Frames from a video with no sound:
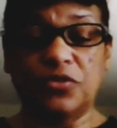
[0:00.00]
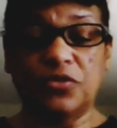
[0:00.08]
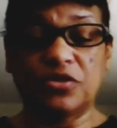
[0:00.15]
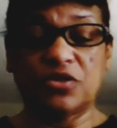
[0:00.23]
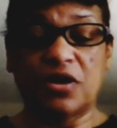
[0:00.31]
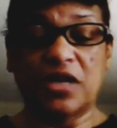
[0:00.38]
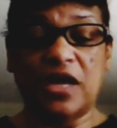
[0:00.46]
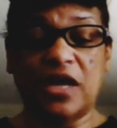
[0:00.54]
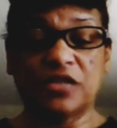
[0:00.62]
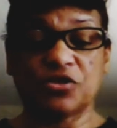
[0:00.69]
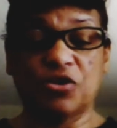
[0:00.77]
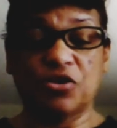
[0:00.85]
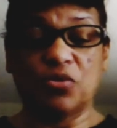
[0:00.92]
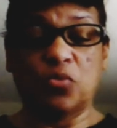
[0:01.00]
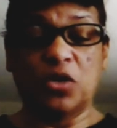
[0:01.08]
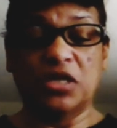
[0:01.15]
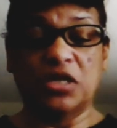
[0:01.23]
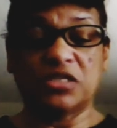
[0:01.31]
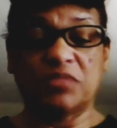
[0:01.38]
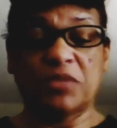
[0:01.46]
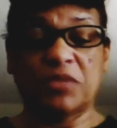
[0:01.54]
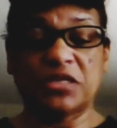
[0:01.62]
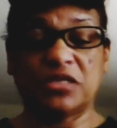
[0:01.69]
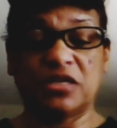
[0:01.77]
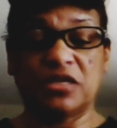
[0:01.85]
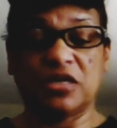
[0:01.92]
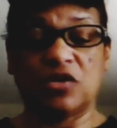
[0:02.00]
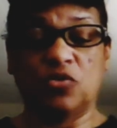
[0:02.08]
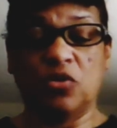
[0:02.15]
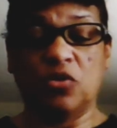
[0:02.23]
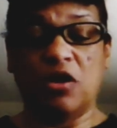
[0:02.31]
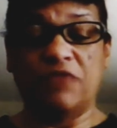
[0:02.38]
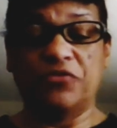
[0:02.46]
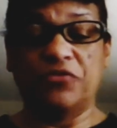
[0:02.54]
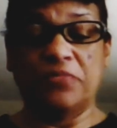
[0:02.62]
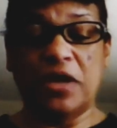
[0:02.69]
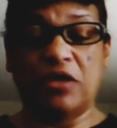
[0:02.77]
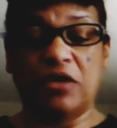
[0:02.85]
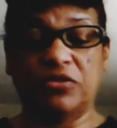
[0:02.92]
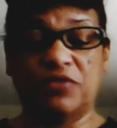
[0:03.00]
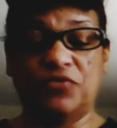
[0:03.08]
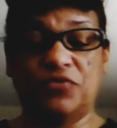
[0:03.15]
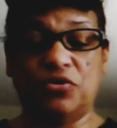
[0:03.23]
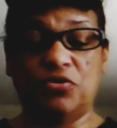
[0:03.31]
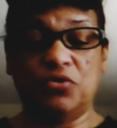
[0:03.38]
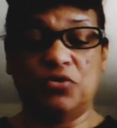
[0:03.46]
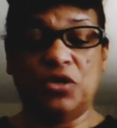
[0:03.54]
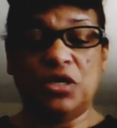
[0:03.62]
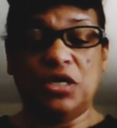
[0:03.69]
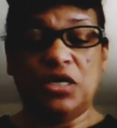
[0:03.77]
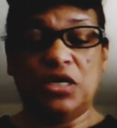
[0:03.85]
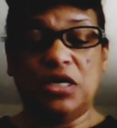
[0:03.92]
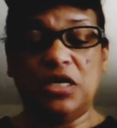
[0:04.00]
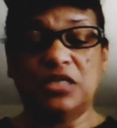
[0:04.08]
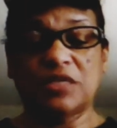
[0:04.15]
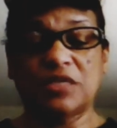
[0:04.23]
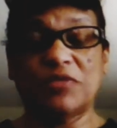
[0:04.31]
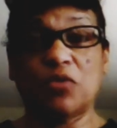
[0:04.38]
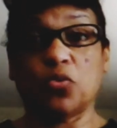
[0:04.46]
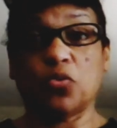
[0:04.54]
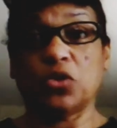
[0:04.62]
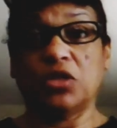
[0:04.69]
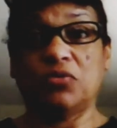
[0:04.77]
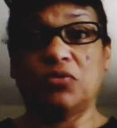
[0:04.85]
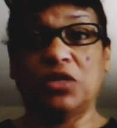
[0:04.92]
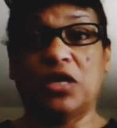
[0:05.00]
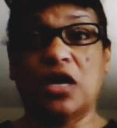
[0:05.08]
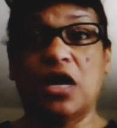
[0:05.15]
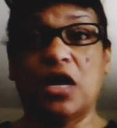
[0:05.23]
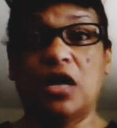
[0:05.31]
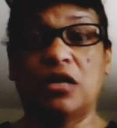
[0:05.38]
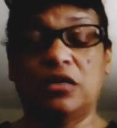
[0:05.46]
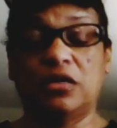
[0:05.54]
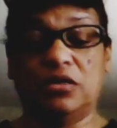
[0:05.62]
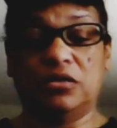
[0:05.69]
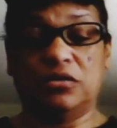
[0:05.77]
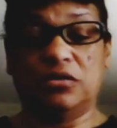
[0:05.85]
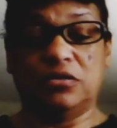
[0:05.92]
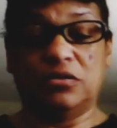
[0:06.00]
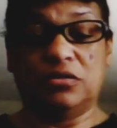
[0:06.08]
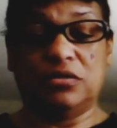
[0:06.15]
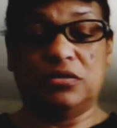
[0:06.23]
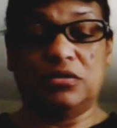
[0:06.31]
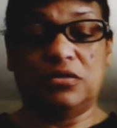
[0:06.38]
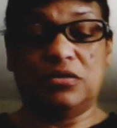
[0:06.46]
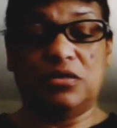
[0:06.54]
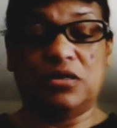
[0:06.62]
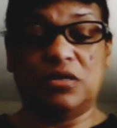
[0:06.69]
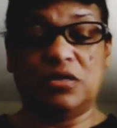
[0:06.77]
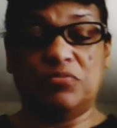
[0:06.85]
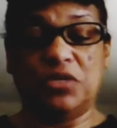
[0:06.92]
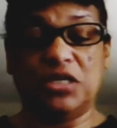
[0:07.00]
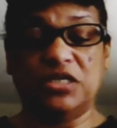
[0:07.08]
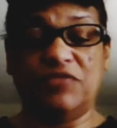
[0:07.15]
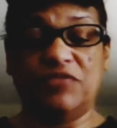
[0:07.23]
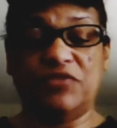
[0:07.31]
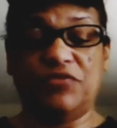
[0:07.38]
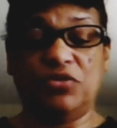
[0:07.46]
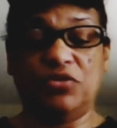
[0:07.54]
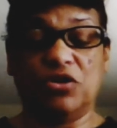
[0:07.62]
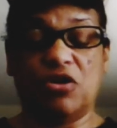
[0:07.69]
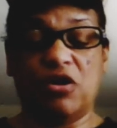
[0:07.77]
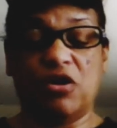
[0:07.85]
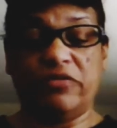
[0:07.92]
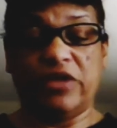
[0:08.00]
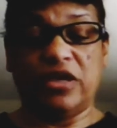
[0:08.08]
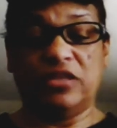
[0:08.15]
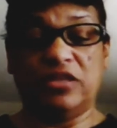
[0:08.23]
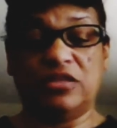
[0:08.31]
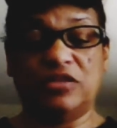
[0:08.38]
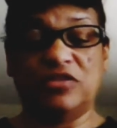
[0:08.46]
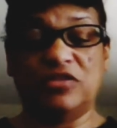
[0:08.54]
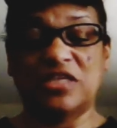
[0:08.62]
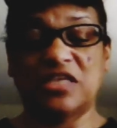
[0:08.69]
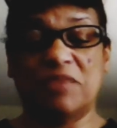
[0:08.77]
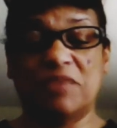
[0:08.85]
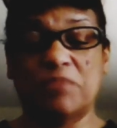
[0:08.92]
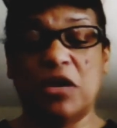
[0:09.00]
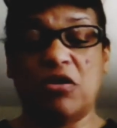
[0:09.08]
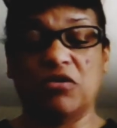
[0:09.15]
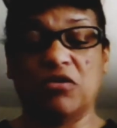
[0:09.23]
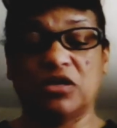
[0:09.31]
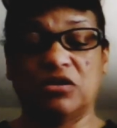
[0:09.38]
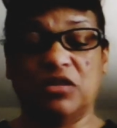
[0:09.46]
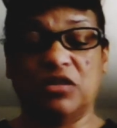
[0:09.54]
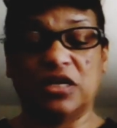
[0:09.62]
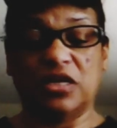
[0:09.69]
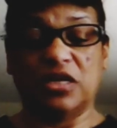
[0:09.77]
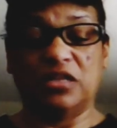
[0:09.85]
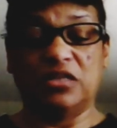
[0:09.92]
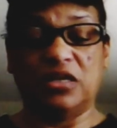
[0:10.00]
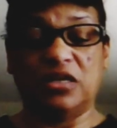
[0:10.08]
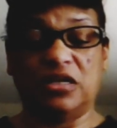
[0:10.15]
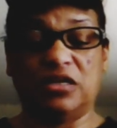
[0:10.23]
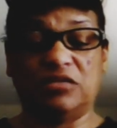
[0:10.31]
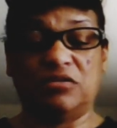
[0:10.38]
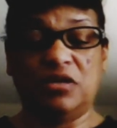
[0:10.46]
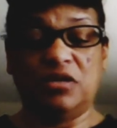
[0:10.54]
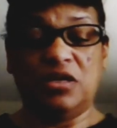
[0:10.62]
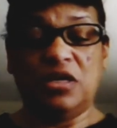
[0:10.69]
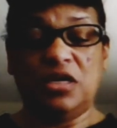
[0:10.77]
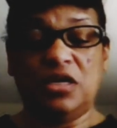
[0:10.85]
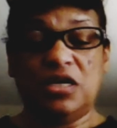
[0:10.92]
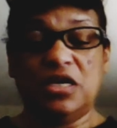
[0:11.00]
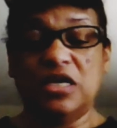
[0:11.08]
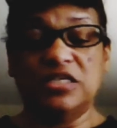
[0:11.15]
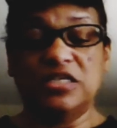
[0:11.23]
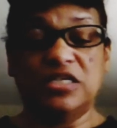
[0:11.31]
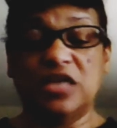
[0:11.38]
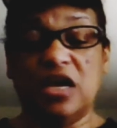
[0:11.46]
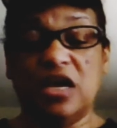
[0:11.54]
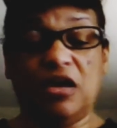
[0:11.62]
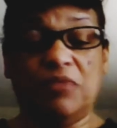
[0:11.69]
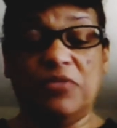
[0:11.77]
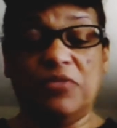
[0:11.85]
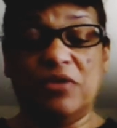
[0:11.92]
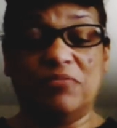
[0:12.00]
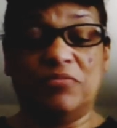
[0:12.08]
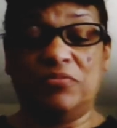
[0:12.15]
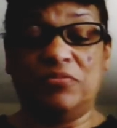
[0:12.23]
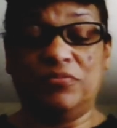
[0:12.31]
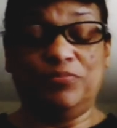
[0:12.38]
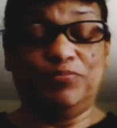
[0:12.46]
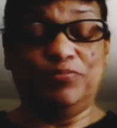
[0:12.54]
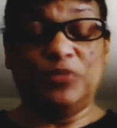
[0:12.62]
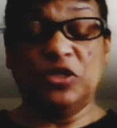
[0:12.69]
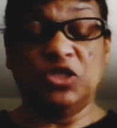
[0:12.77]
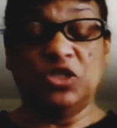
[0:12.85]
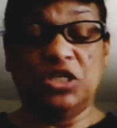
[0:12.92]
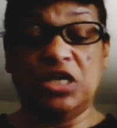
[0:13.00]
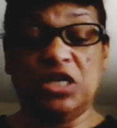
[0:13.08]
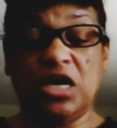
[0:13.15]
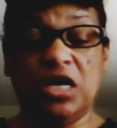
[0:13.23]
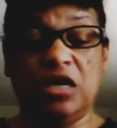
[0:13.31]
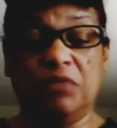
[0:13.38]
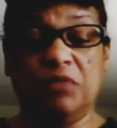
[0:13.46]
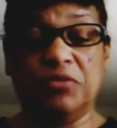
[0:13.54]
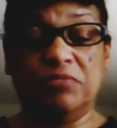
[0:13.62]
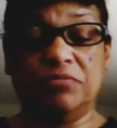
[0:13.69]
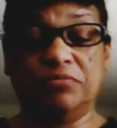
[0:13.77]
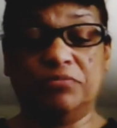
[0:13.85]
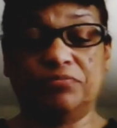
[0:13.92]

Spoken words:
So I'd ask her, what is the best thing to cool off your mouth if you eat something really, really hot? Because even if you look online, they say milk and all that kind of thing, and it did not help them. It did not help them.